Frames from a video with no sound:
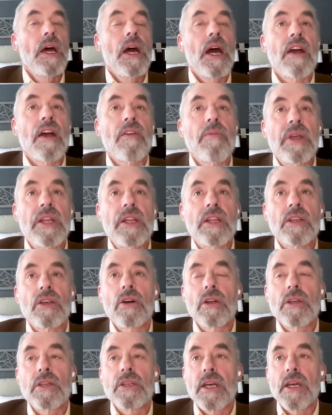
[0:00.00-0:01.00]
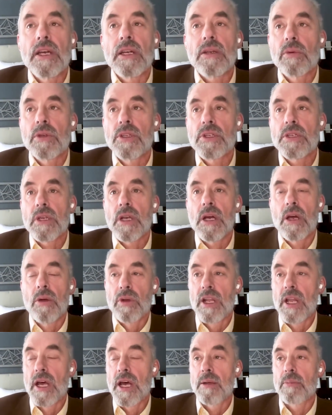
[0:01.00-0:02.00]
I've been in contact with a
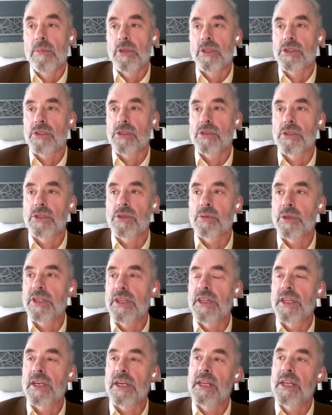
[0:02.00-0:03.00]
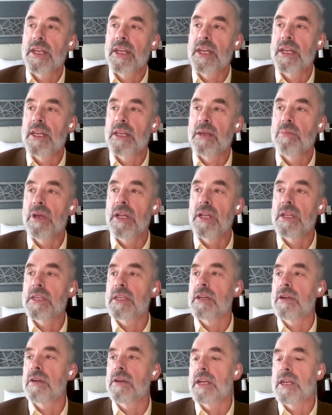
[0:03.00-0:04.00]
reliable source within the Canadian
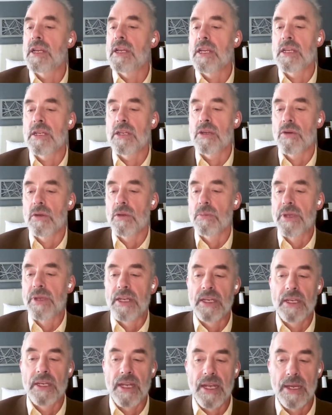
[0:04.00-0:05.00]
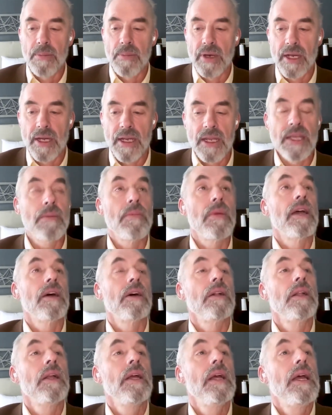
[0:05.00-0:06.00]
military, and he told me today by
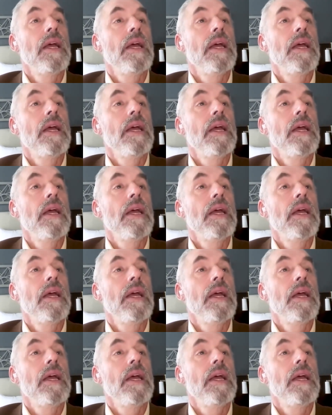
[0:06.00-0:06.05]
email